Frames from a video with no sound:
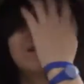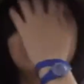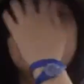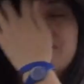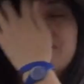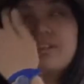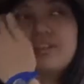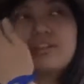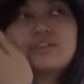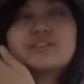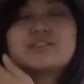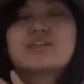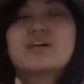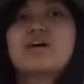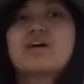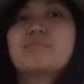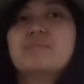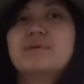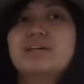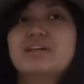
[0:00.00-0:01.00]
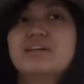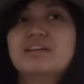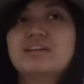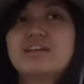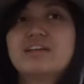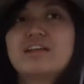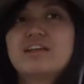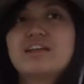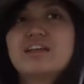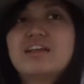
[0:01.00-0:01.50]
when you're shopping.
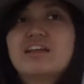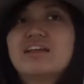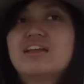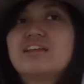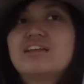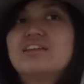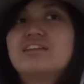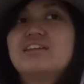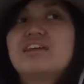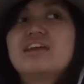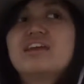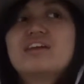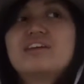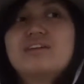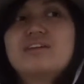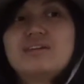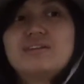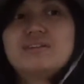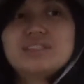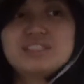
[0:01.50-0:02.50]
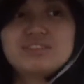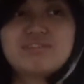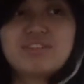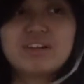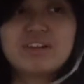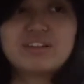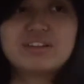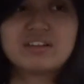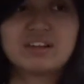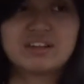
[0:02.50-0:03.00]
You can't always
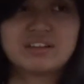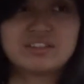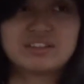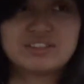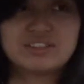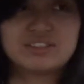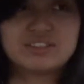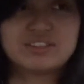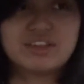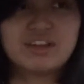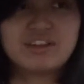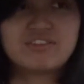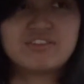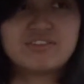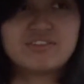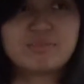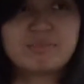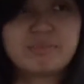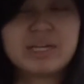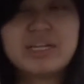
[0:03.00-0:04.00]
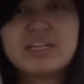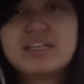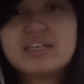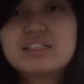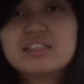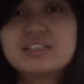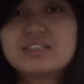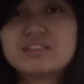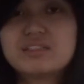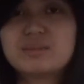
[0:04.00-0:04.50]
find colored stuff, but
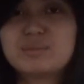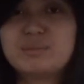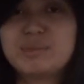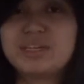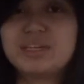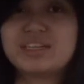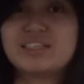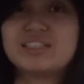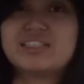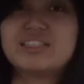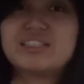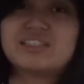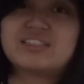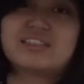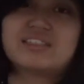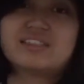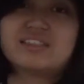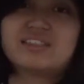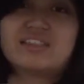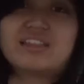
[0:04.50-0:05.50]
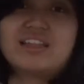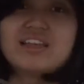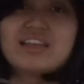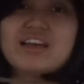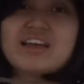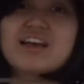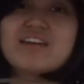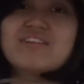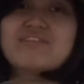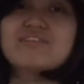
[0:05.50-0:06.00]
it's good because they
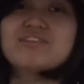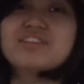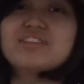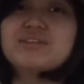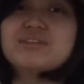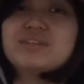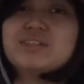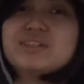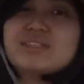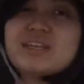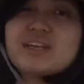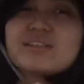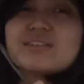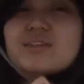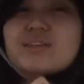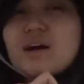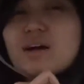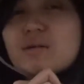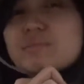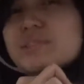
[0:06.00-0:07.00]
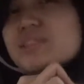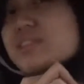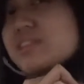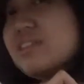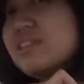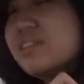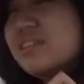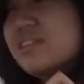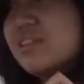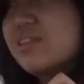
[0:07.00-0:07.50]
have unisex
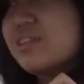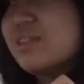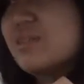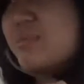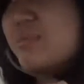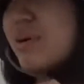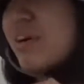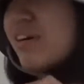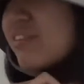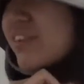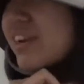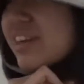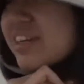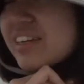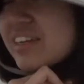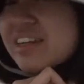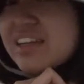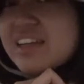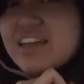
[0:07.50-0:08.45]
options, so it's perfect.